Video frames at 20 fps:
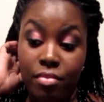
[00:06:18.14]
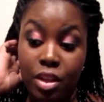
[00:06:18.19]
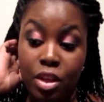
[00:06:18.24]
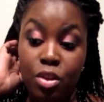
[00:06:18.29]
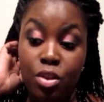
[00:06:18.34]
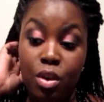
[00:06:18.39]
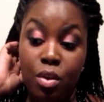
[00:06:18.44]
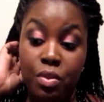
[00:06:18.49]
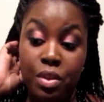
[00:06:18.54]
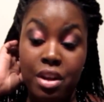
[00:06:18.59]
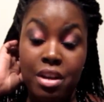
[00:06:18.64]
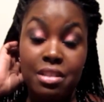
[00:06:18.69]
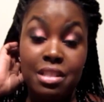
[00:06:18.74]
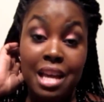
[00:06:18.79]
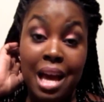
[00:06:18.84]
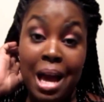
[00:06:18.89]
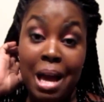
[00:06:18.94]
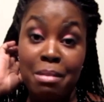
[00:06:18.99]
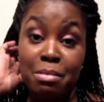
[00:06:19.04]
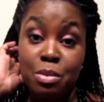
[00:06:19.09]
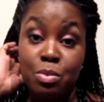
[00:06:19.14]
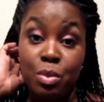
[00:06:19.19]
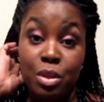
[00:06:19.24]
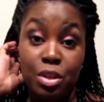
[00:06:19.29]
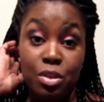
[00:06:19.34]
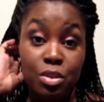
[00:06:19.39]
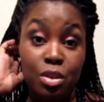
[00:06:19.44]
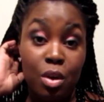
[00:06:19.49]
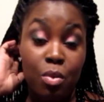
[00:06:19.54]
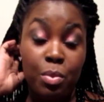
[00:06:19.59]
you know, there are times
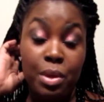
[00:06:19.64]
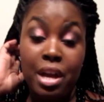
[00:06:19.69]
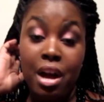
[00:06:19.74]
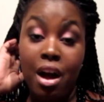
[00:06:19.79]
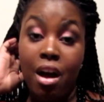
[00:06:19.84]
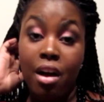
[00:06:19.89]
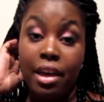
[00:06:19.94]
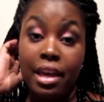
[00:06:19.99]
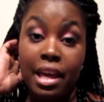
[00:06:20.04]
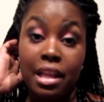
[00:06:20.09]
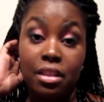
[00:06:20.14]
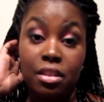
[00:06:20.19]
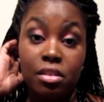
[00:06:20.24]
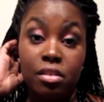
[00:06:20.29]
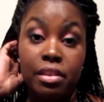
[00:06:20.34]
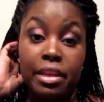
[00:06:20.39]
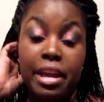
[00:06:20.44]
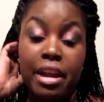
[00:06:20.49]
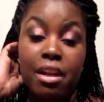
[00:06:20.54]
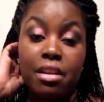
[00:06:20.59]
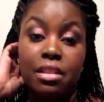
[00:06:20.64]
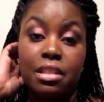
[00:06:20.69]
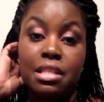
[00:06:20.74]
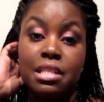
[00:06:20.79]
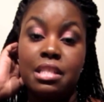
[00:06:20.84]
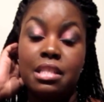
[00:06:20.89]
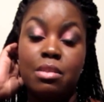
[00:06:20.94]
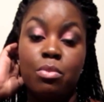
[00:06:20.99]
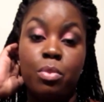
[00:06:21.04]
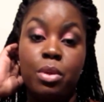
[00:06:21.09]
when, you know, we all get a little
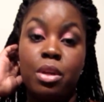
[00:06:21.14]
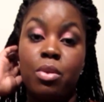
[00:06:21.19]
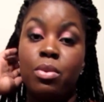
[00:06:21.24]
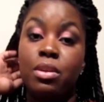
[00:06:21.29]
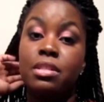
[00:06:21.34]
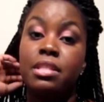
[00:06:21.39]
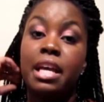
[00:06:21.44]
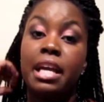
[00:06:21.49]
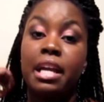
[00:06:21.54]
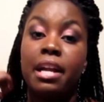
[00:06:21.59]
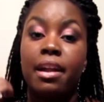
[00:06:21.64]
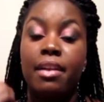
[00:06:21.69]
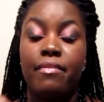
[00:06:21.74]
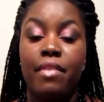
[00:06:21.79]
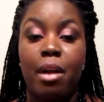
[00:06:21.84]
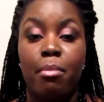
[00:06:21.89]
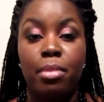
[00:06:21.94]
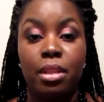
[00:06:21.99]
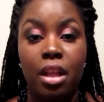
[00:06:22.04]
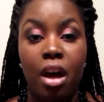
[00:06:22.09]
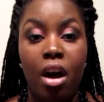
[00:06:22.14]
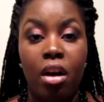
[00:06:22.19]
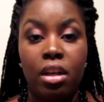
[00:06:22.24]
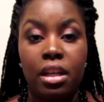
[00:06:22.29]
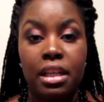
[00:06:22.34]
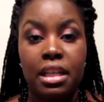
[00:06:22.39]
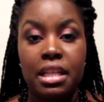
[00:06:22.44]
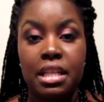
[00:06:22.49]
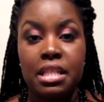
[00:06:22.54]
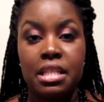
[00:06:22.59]
careless and we don't want to take care of our
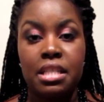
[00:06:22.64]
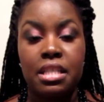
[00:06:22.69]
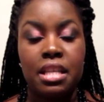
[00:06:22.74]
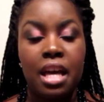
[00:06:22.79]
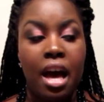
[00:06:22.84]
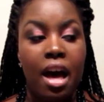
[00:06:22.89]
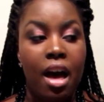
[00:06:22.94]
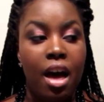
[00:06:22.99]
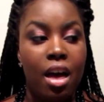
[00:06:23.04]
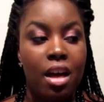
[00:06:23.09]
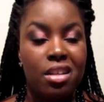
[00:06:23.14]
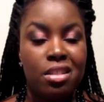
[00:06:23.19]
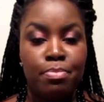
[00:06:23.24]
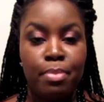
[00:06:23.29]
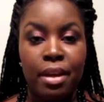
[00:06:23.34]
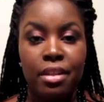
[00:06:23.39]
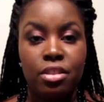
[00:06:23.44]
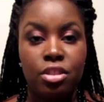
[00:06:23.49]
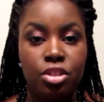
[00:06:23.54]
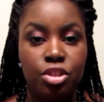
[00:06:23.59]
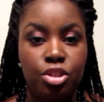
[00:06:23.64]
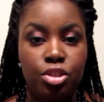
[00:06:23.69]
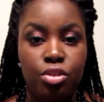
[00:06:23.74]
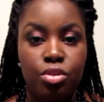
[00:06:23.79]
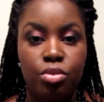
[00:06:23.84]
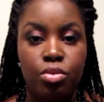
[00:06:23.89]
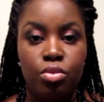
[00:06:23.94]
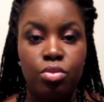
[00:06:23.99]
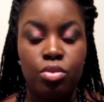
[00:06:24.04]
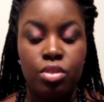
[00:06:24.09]
belongings, especially
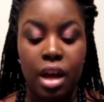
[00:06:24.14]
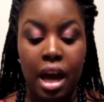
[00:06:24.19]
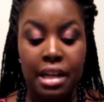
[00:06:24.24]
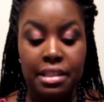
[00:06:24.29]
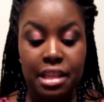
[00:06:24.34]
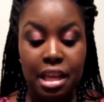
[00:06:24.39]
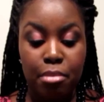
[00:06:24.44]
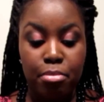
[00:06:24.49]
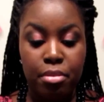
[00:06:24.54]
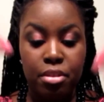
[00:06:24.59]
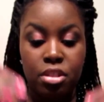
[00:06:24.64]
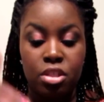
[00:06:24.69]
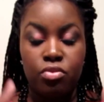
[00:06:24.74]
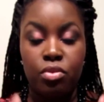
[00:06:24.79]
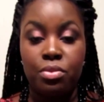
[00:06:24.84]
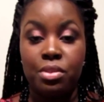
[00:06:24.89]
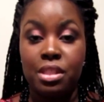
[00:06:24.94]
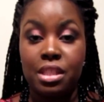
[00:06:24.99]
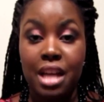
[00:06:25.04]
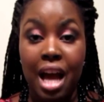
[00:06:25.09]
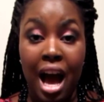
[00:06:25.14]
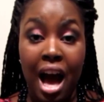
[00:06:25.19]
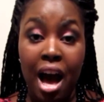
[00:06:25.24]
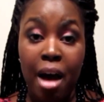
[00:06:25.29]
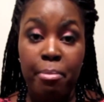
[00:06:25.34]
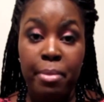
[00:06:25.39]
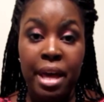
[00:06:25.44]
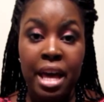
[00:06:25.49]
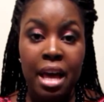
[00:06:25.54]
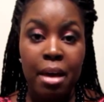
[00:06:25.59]
shoes. I take pictures from the
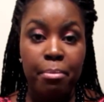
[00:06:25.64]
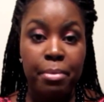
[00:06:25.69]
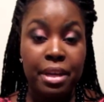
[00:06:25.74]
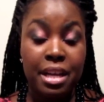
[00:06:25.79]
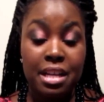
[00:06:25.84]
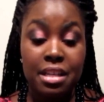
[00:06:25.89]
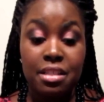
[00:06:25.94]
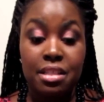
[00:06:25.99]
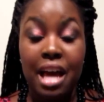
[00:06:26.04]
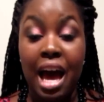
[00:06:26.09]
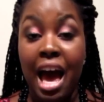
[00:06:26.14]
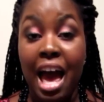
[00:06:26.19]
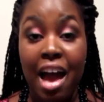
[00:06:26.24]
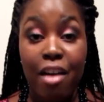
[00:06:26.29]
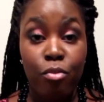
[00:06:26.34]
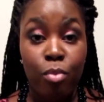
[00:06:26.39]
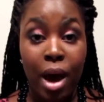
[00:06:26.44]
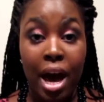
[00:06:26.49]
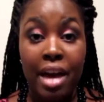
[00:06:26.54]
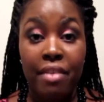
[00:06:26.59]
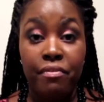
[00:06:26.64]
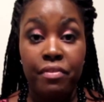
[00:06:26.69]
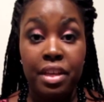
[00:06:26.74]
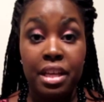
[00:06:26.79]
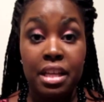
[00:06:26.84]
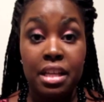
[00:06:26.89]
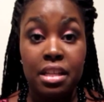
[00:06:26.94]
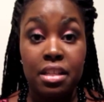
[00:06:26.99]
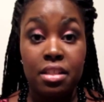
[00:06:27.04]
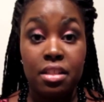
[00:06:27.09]
top because I have wide
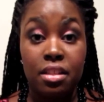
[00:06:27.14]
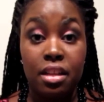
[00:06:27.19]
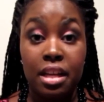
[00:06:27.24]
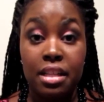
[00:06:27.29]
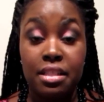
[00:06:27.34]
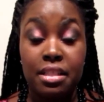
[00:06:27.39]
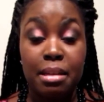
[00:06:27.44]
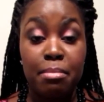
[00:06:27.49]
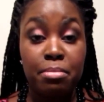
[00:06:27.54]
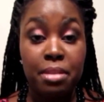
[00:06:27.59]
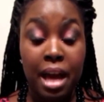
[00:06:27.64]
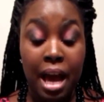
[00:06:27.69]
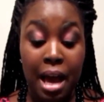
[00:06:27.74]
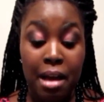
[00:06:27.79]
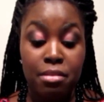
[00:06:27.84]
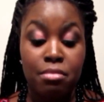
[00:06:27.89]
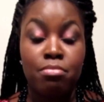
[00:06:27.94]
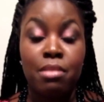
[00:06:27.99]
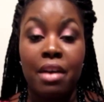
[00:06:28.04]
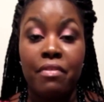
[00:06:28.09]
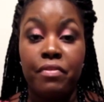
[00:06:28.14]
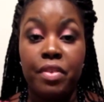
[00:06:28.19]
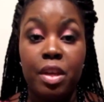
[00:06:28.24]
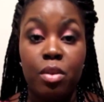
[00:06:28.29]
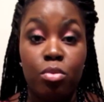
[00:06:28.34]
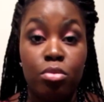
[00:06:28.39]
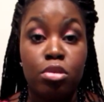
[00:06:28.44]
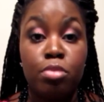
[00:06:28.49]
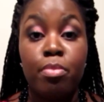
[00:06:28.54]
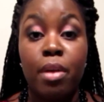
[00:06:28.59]
feet. And sometimes my
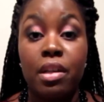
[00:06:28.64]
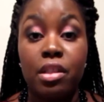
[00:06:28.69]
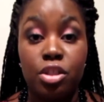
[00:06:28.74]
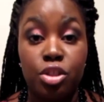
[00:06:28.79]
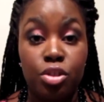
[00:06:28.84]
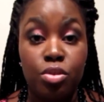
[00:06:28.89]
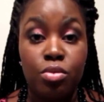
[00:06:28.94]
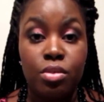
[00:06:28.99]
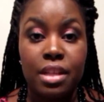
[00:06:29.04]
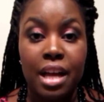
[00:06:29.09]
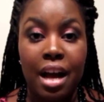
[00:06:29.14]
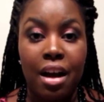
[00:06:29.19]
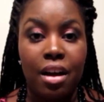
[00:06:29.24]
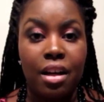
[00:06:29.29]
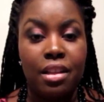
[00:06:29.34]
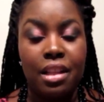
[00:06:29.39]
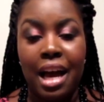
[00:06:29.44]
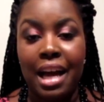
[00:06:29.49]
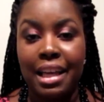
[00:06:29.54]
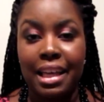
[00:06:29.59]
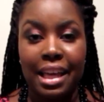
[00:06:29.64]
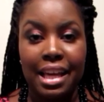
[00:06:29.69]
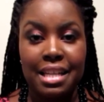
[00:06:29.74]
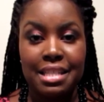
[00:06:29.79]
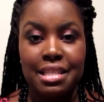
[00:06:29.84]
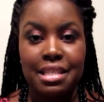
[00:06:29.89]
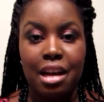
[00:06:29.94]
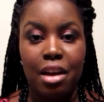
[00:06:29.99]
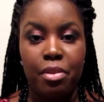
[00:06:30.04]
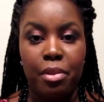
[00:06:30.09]
feet will spread the shoes out and I
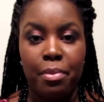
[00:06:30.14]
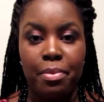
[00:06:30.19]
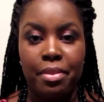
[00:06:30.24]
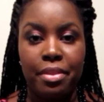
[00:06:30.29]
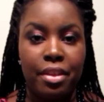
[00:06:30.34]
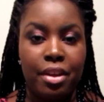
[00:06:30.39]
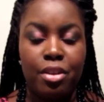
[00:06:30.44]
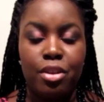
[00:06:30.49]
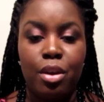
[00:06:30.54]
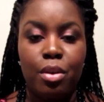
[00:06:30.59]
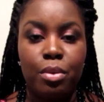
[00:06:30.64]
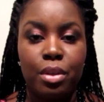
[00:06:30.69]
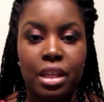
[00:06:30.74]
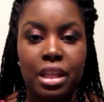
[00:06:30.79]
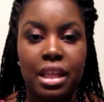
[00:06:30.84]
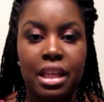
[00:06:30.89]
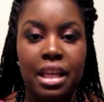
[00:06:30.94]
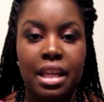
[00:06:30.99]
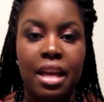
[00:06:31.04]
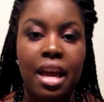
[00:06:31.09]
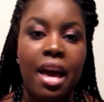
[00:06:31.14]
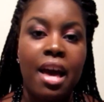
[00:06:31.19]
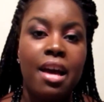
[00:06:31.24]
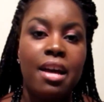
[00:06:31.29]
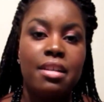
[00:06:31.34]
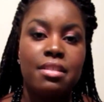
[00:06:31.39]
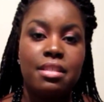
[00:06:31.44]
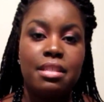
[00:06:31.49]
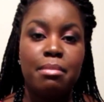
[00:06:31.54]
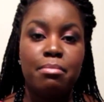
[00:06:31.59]
can't sell them. They're no good.
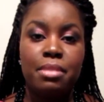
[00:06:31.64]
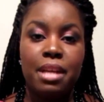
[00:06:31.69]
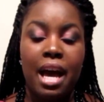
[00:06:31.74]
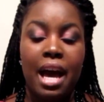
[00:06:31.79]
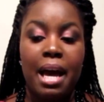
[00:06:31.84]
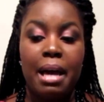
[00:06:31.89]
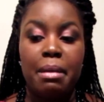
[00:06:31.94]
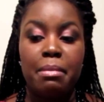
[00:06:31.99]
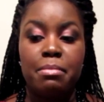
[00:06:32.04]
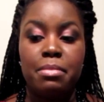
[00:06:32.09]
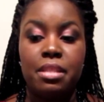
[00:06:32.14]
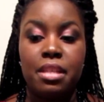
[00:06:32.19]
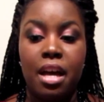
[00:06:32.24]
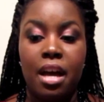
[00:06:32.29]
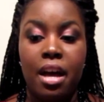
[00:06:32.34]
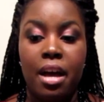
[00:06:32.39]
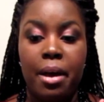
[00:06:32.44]
Sometimes,